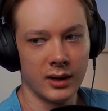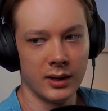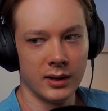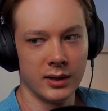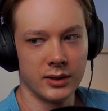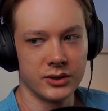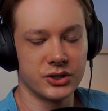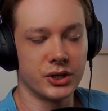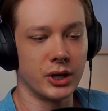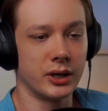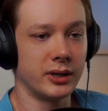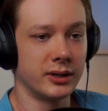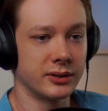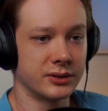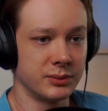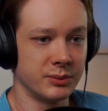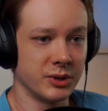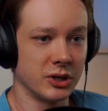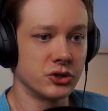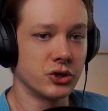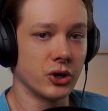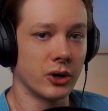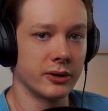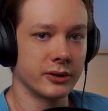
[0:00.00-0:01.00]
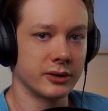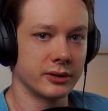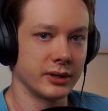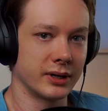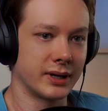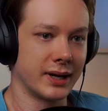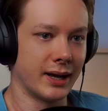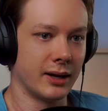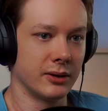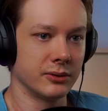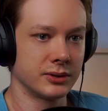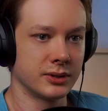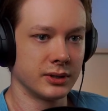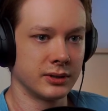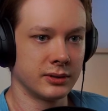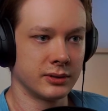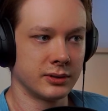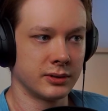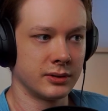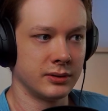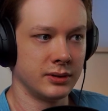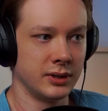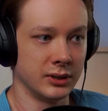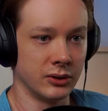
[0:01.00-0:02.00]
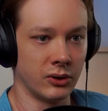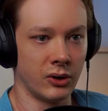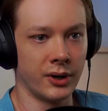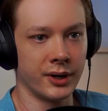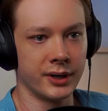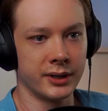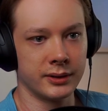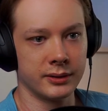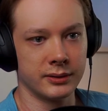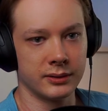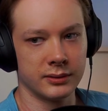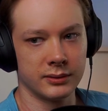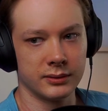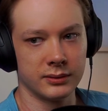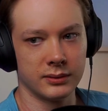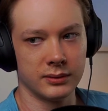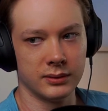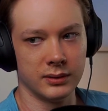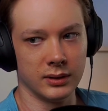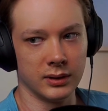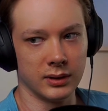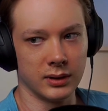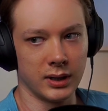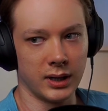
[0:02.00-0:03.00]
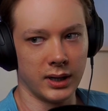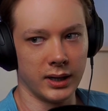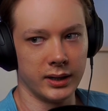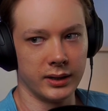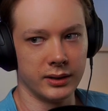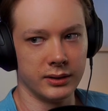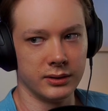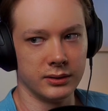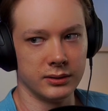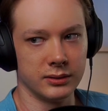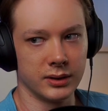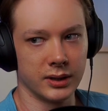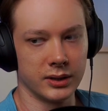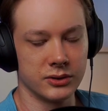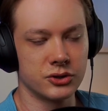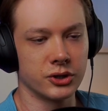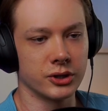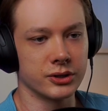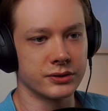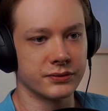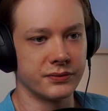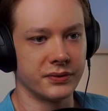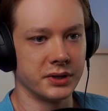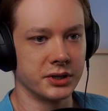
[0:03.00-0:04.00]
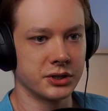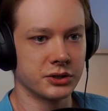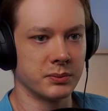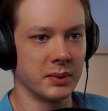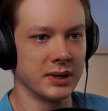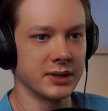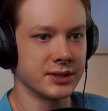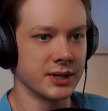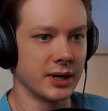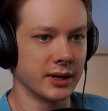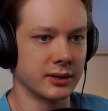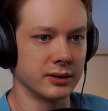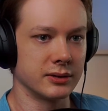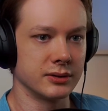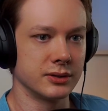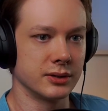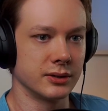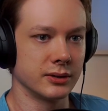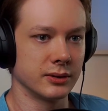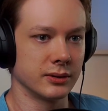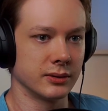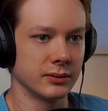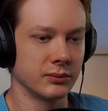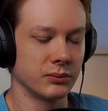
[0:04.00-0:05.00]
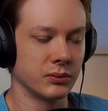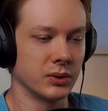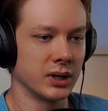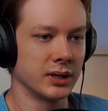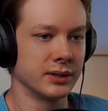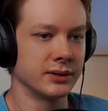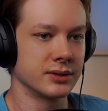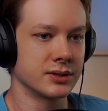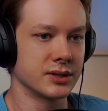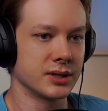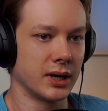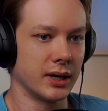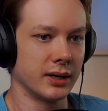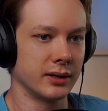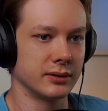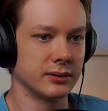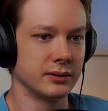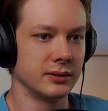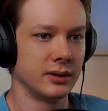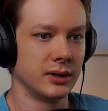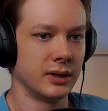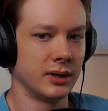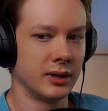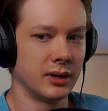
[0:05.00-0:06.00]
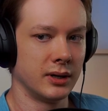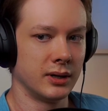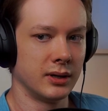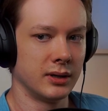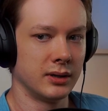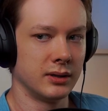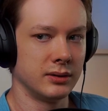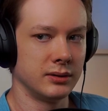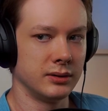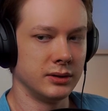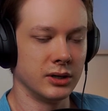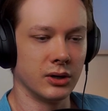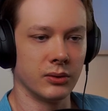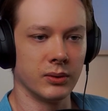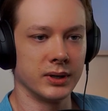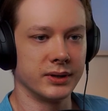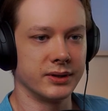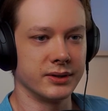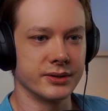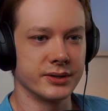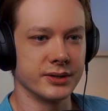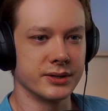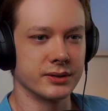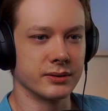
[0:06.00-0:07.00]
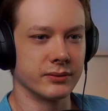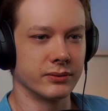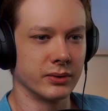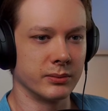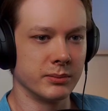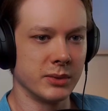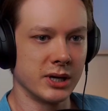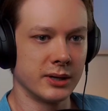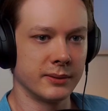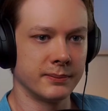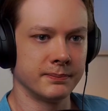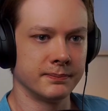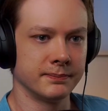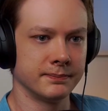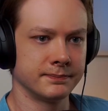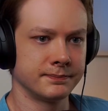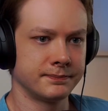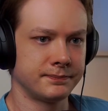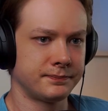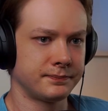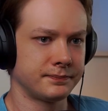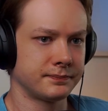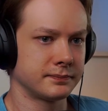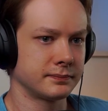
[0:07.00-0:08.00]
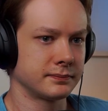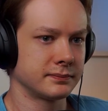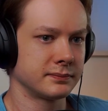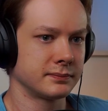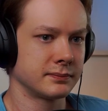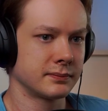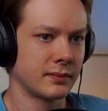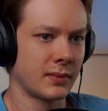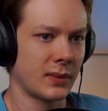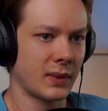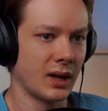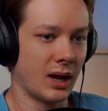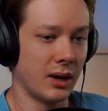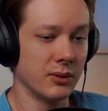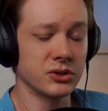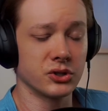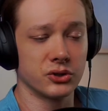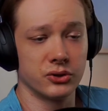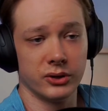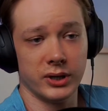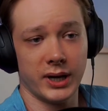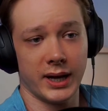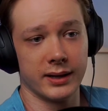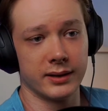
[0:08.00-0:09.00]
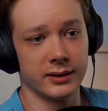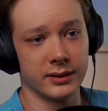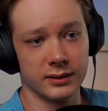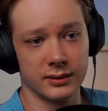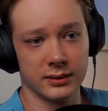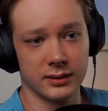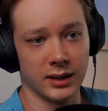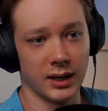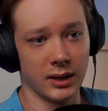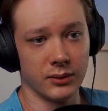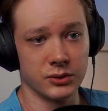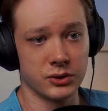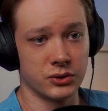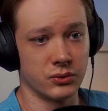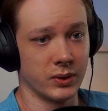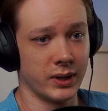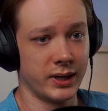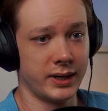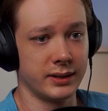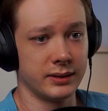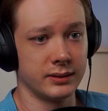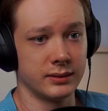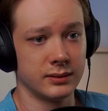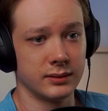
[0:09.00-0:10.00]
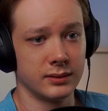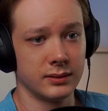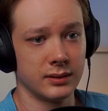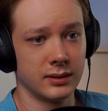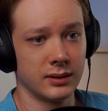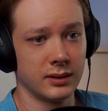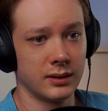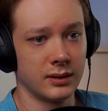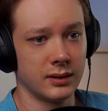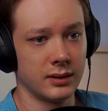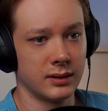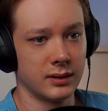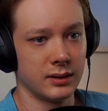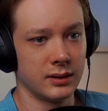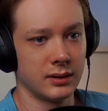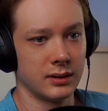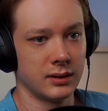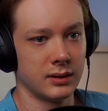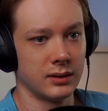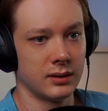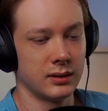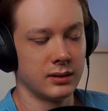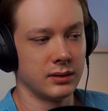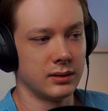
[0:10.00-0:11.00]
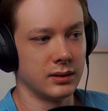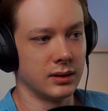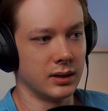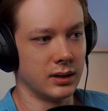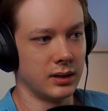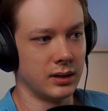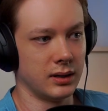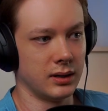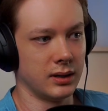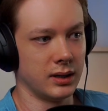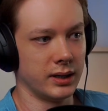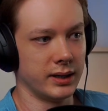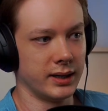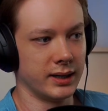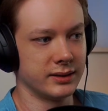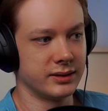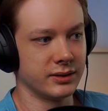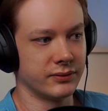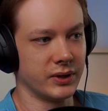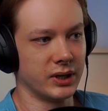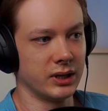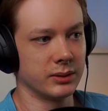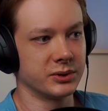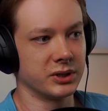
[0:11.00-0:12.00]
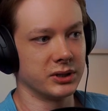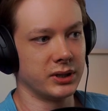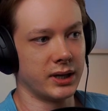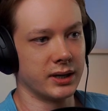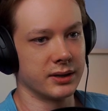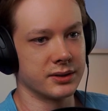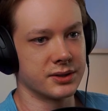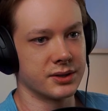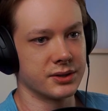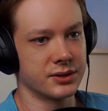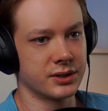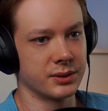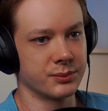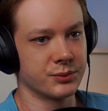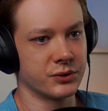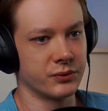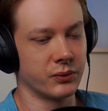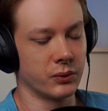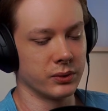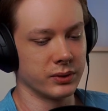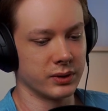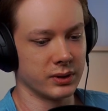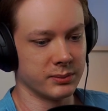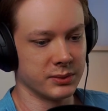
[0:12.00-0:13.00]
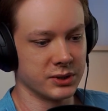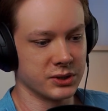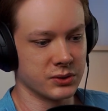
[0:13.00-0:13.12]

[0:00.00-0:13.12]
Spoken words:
studying to be a chartered accountant in audit. I had just finished my second year when I decided, you know what, this isn't for me. I was good at it. I was great, and I developed a lot of systems for them as